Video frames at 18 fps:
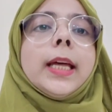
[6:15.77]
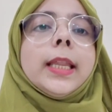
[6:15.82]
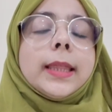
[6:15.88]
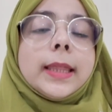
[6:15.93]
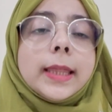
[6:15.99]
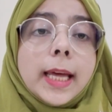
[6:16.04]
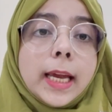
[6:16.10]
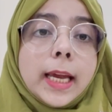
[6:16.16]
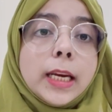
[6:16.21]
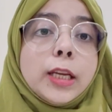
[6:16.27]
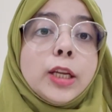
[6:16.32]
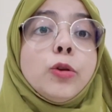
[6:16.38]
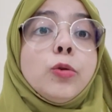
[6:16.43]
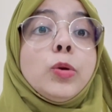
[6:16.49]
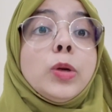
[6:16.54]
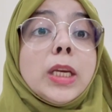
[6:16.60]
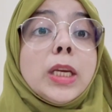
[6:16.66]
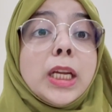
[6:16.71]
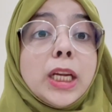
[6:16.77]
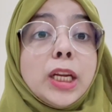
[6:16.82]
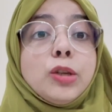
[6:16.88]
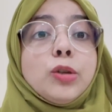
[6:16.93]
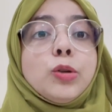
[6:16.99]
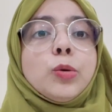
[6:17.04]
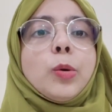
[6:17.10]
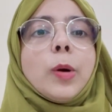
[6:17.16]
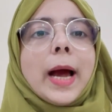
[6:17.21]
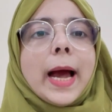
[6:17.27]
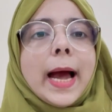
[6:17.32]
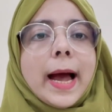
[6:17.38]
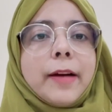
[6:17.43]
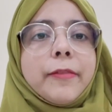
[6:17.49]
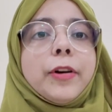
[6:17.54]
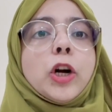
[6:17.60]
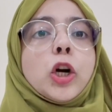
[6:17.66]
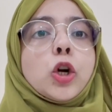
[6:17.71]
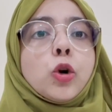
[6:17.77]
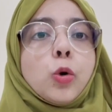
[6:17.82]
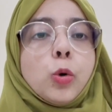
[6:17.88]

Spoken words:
then you need to have a